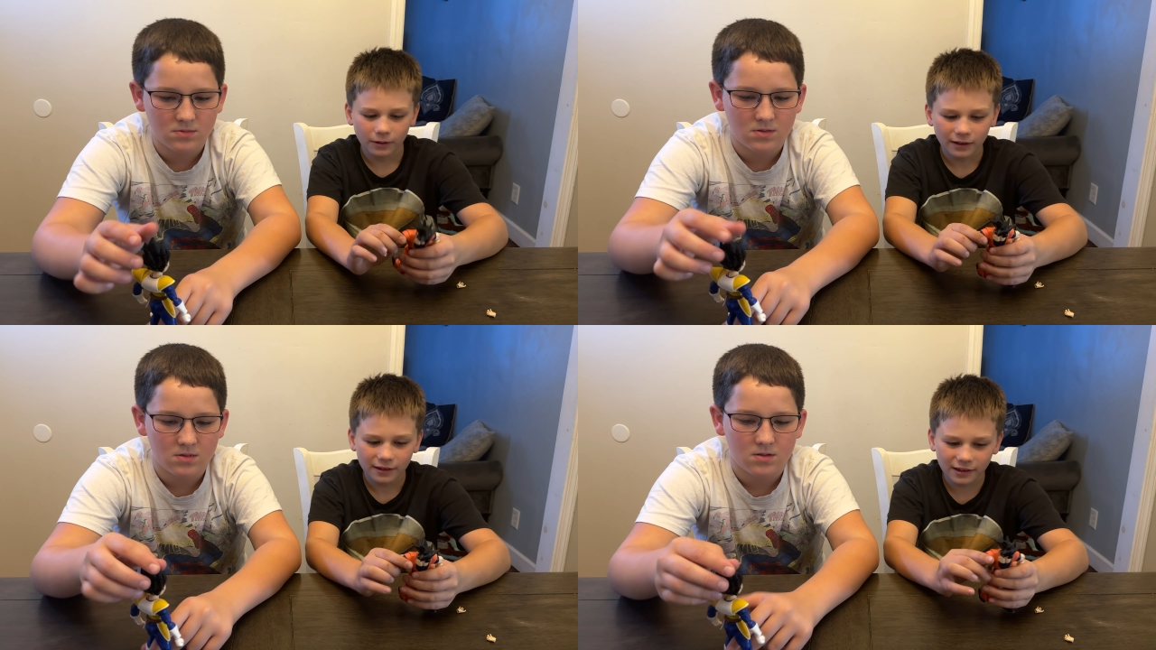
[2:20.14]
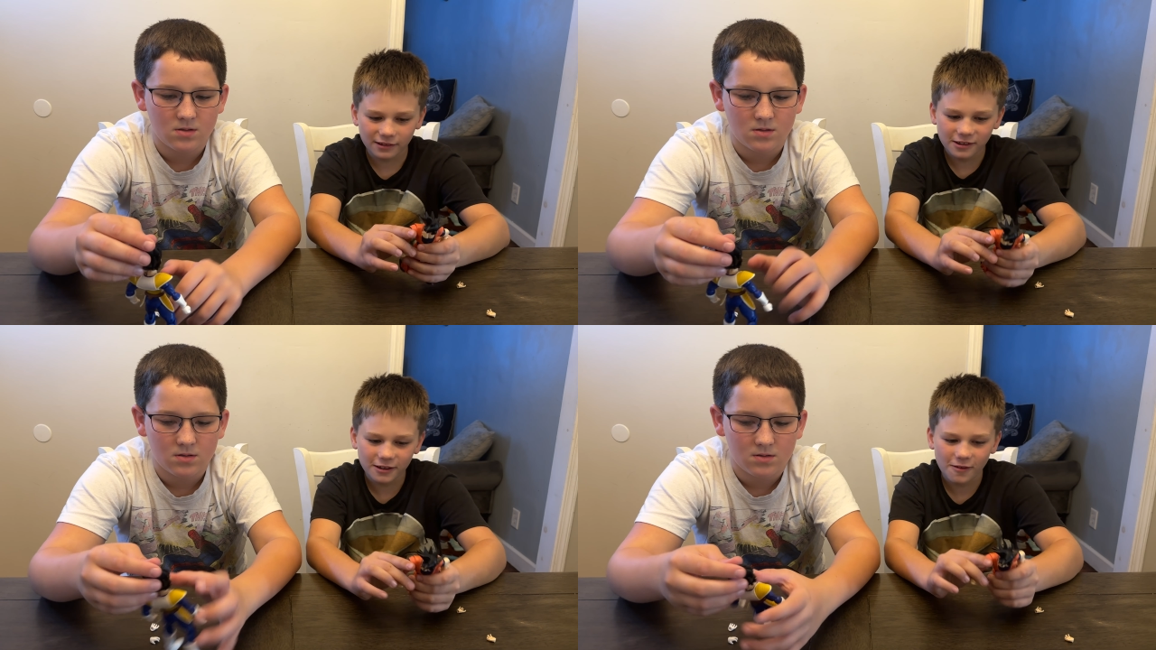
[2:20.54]
Speaker 1: Since
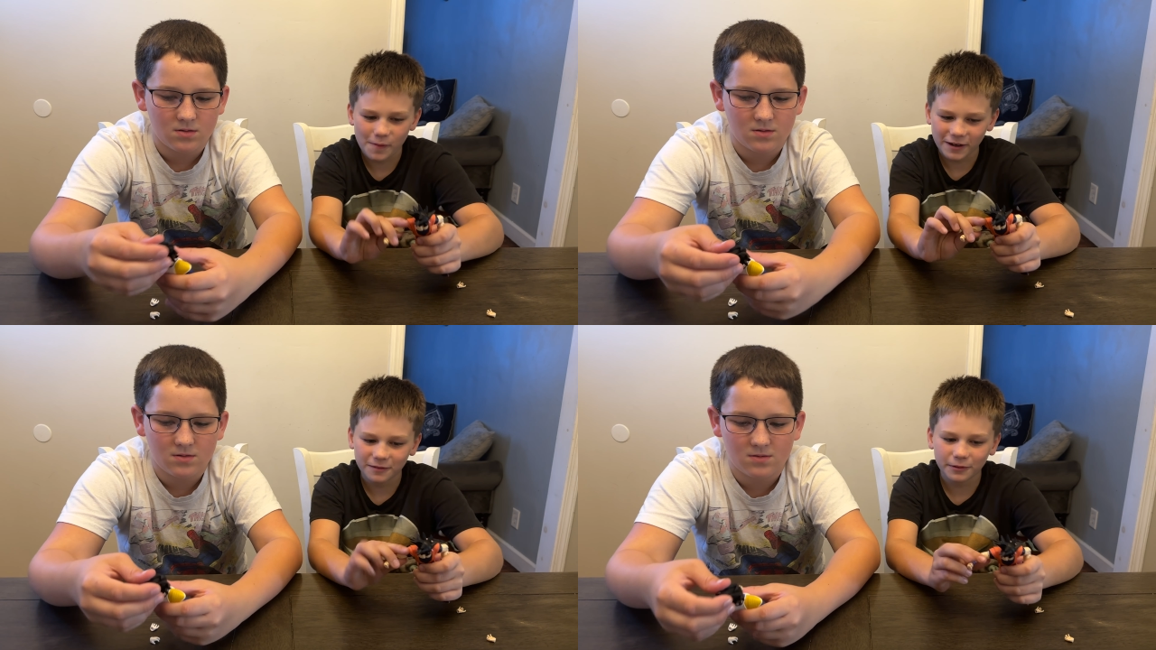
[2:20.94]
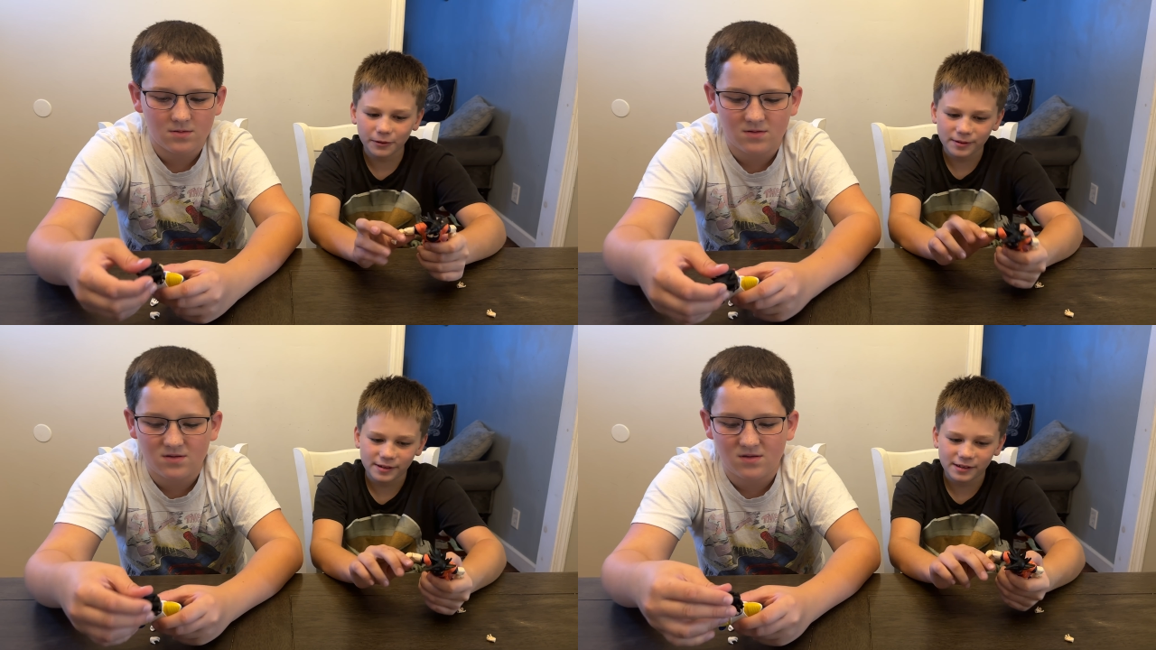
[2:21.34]
he's bendable,
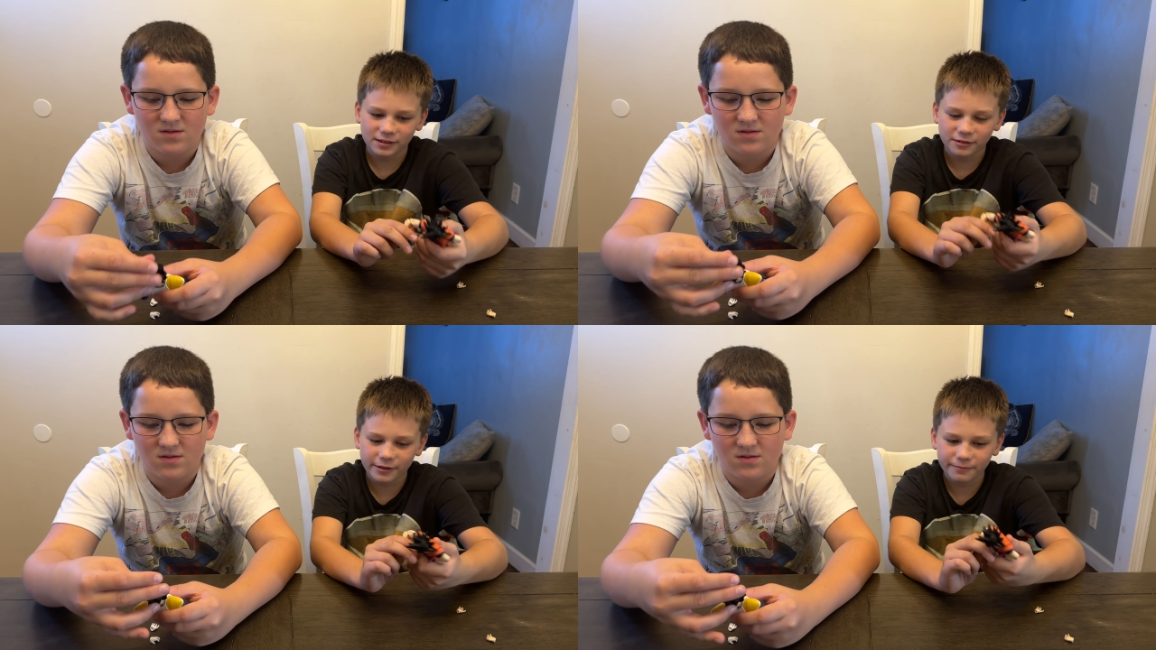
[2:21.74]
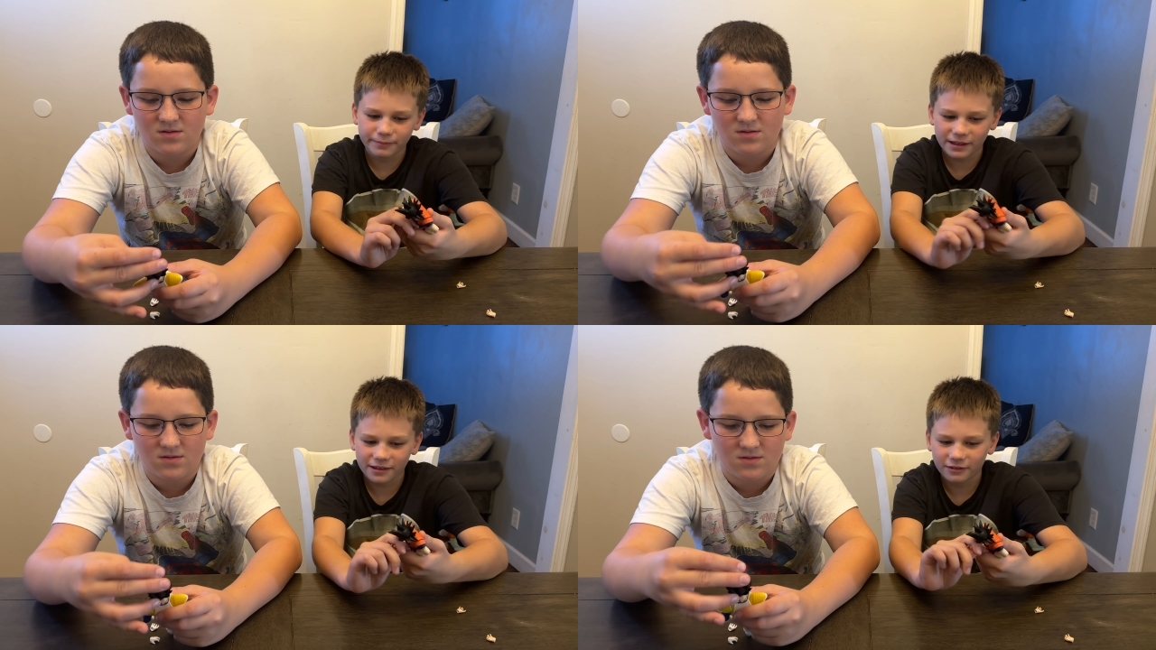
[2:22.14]
he you can
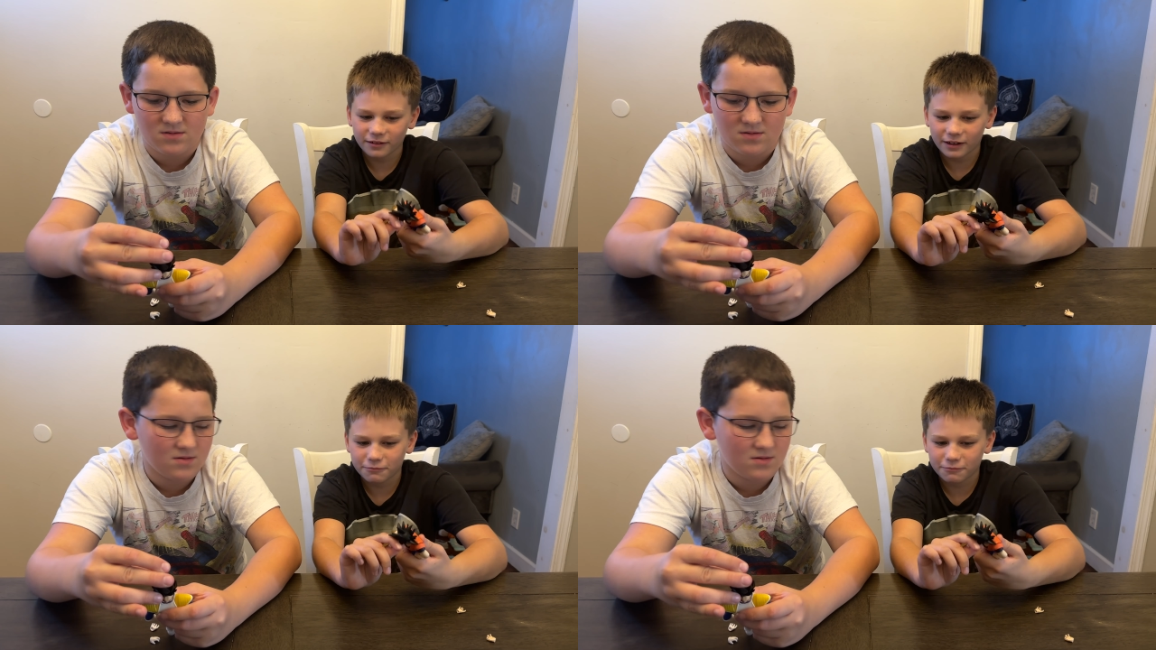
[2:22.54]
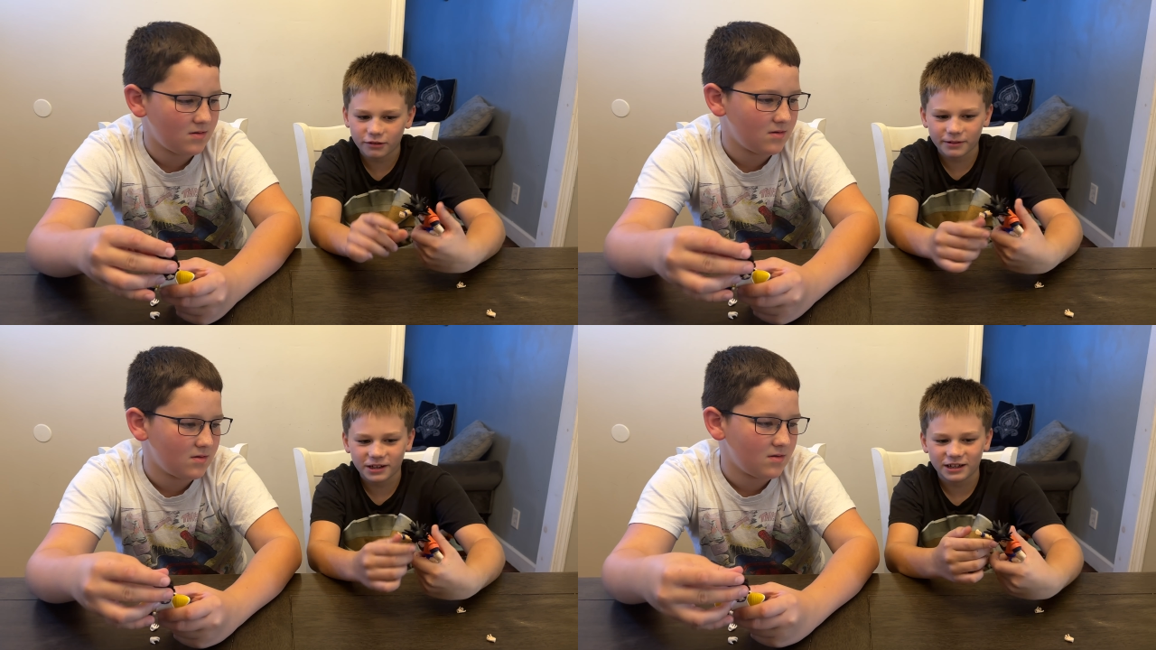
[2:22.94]
basically like put him
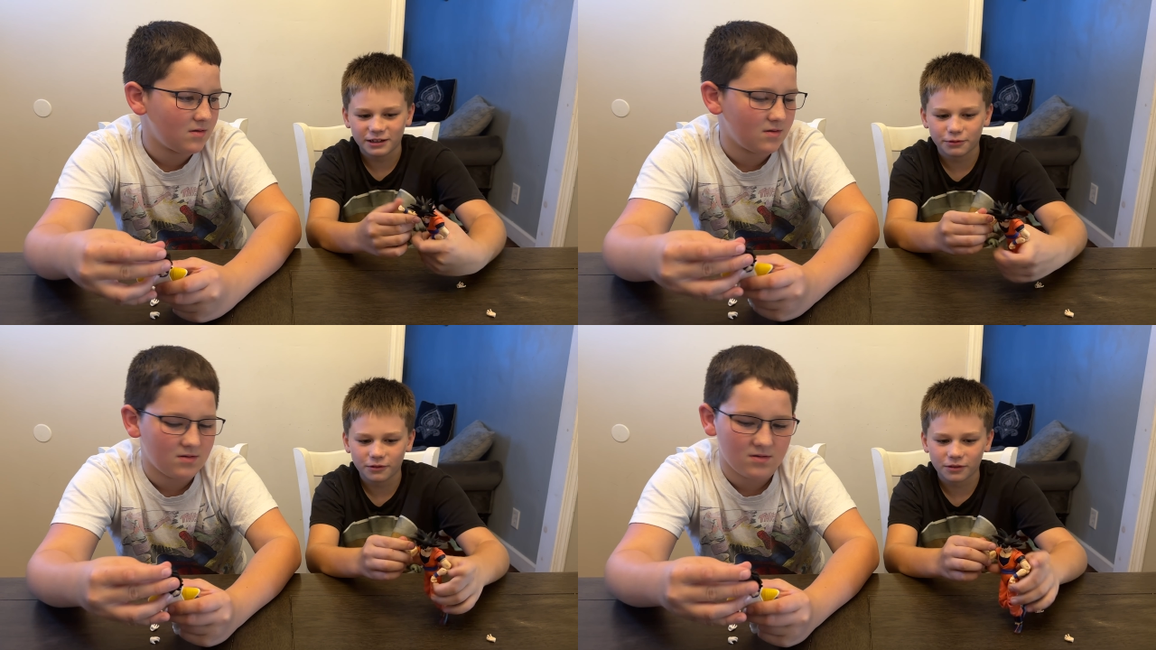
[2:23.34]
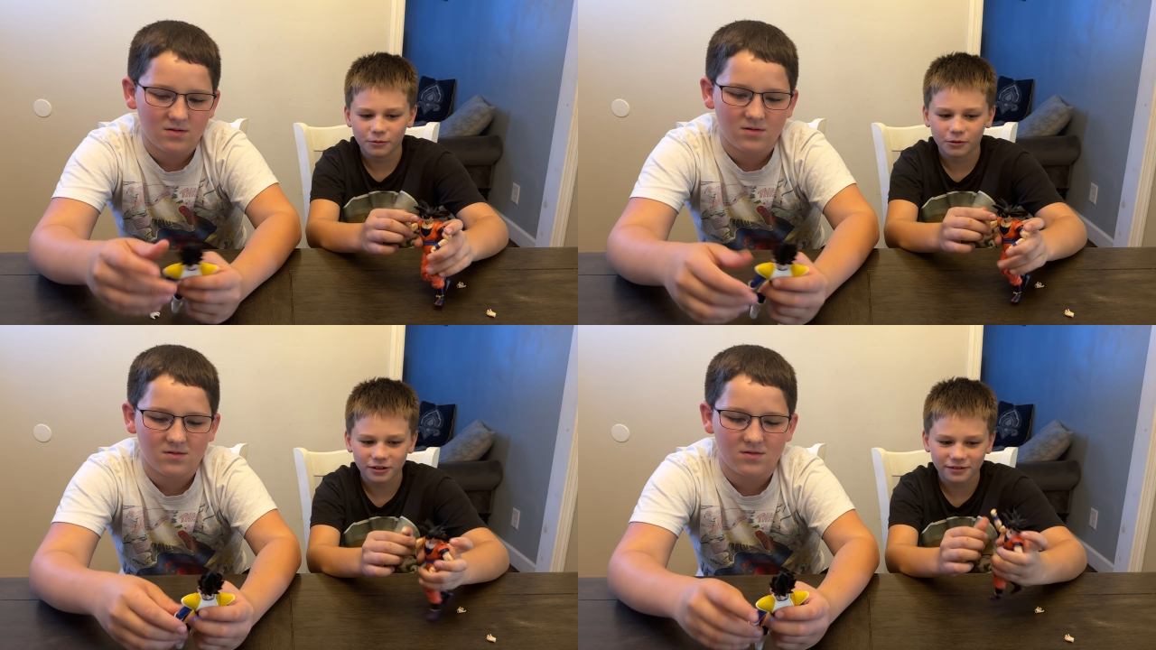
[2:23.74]
in any pose you
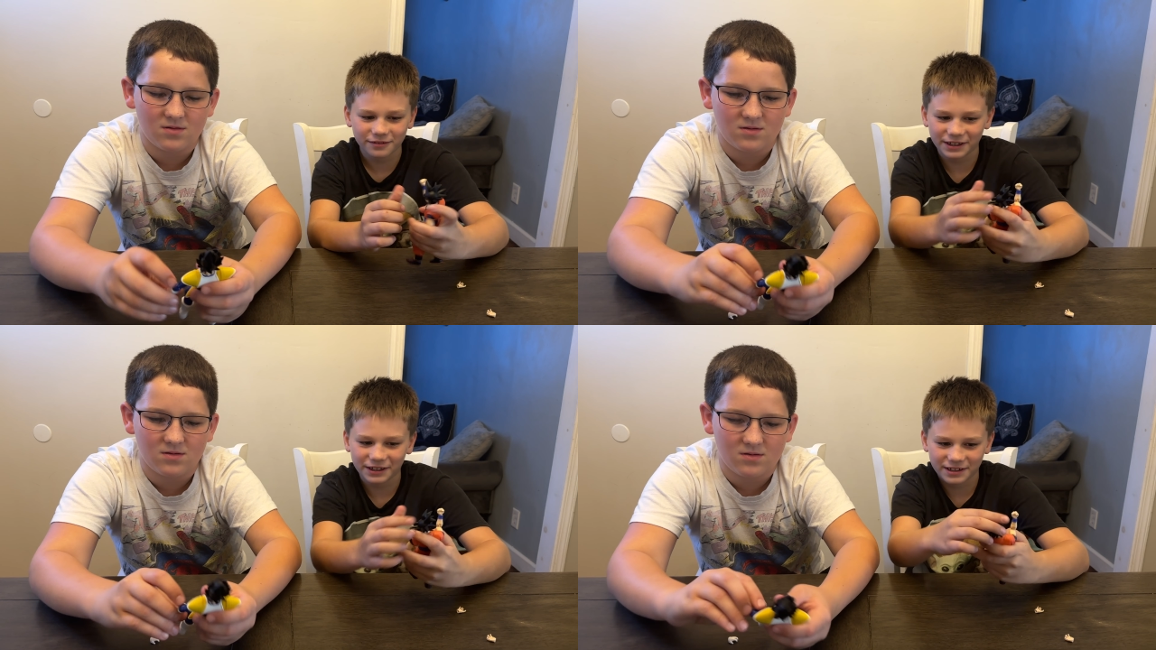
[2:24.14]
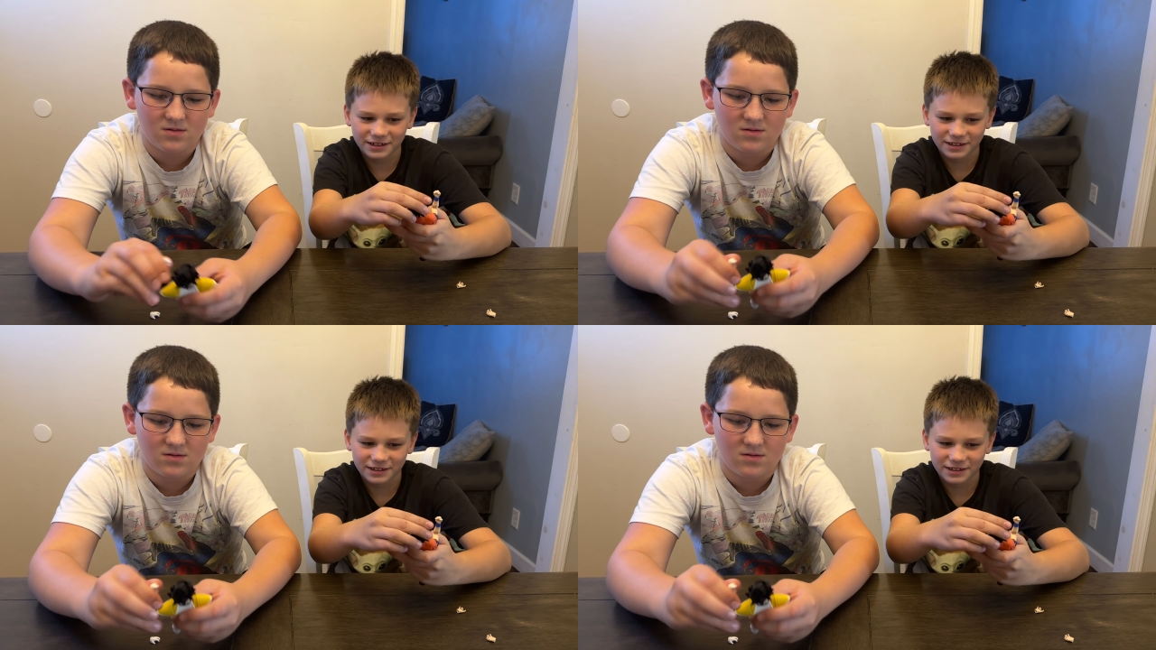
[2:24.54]
want. Like